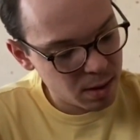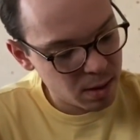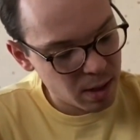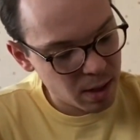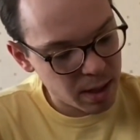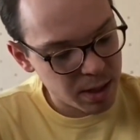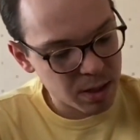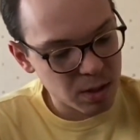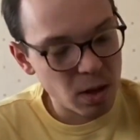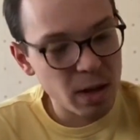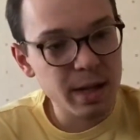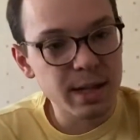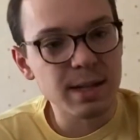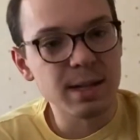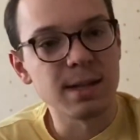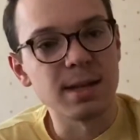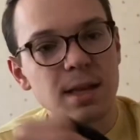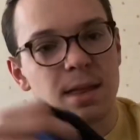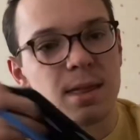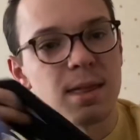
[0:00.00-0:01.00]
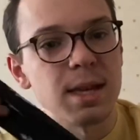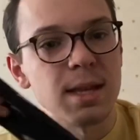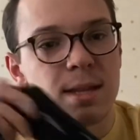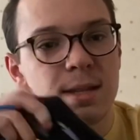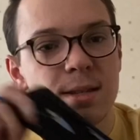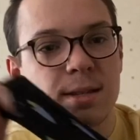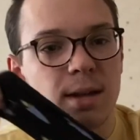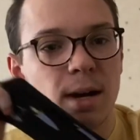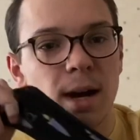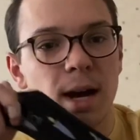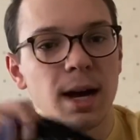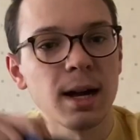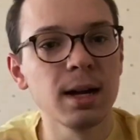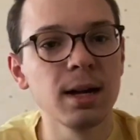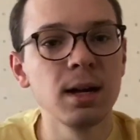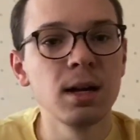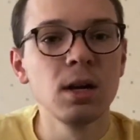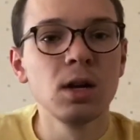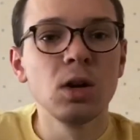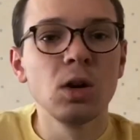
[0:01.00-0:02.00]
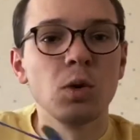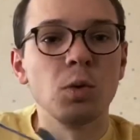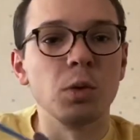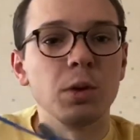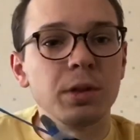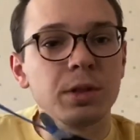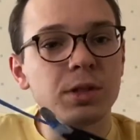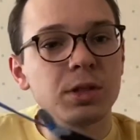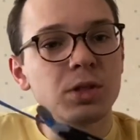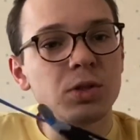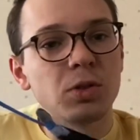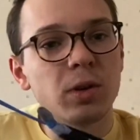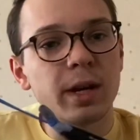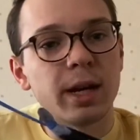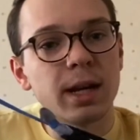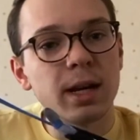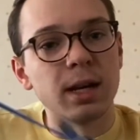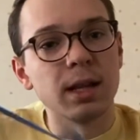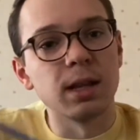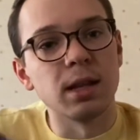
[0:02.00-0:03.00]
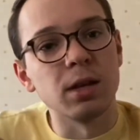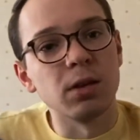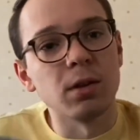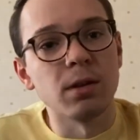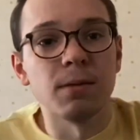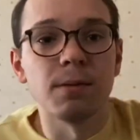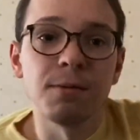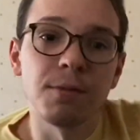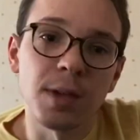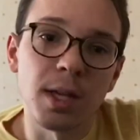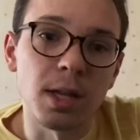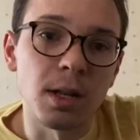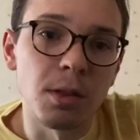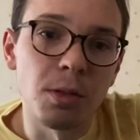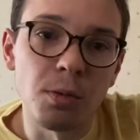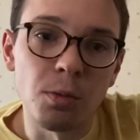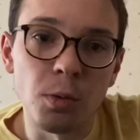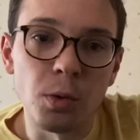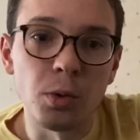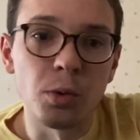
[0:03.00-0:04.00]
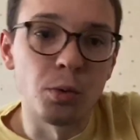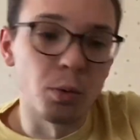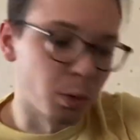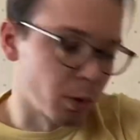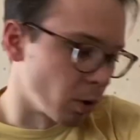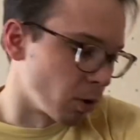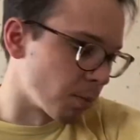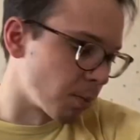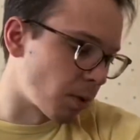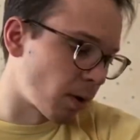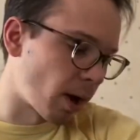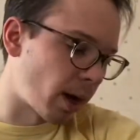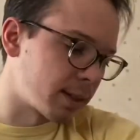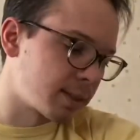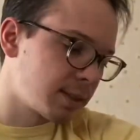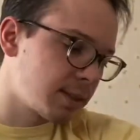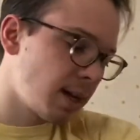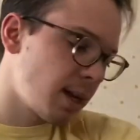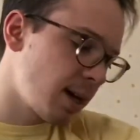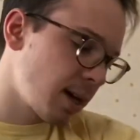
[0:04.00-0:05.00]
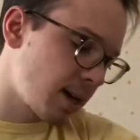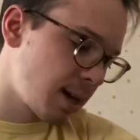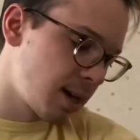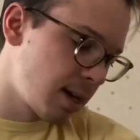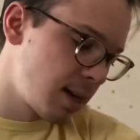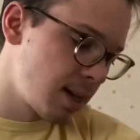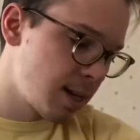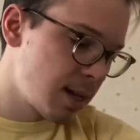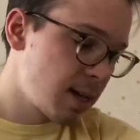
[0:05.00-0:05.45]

as long as it's a thin sock with a string that you can feed through your prosthetic,